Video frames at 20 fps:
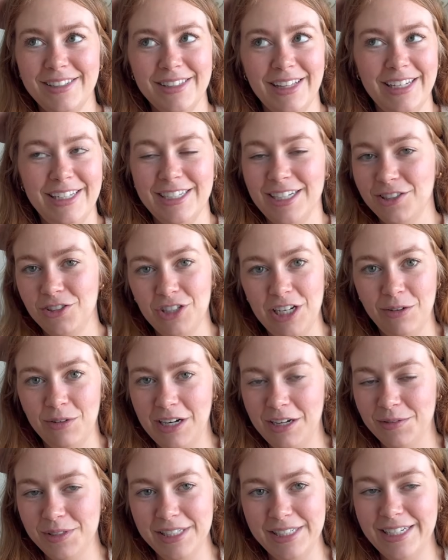like yesterday when
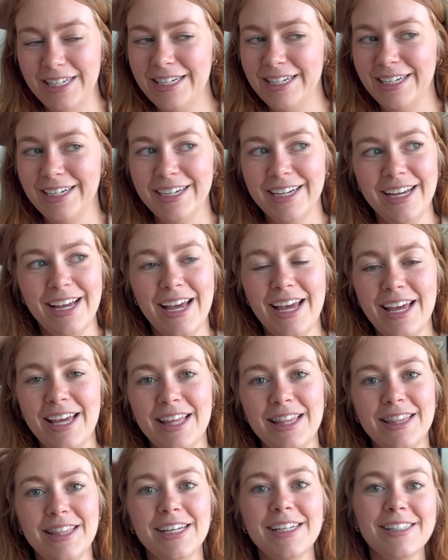I was knitting.
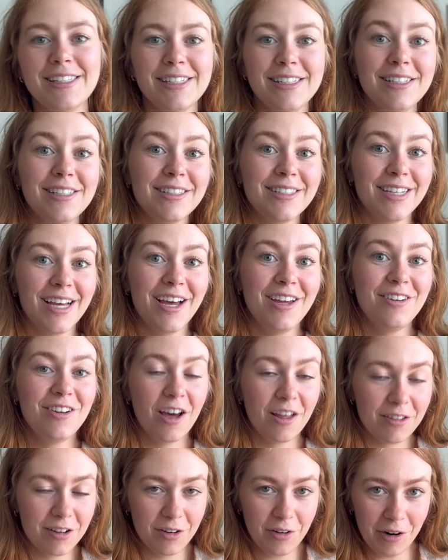This is
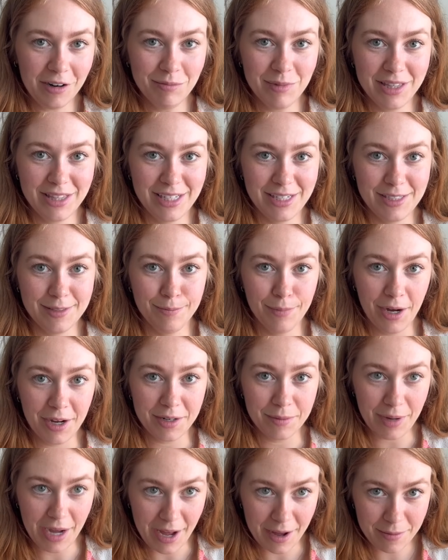another garment that is
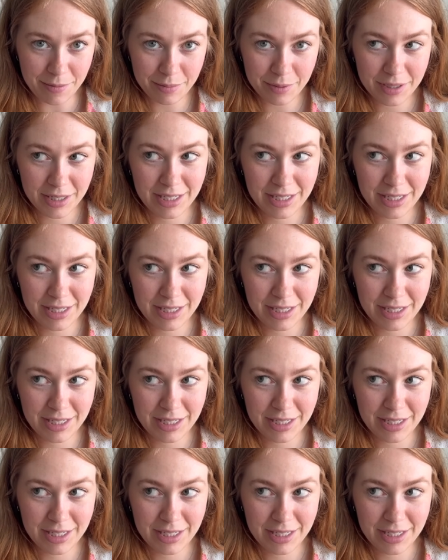bottom up.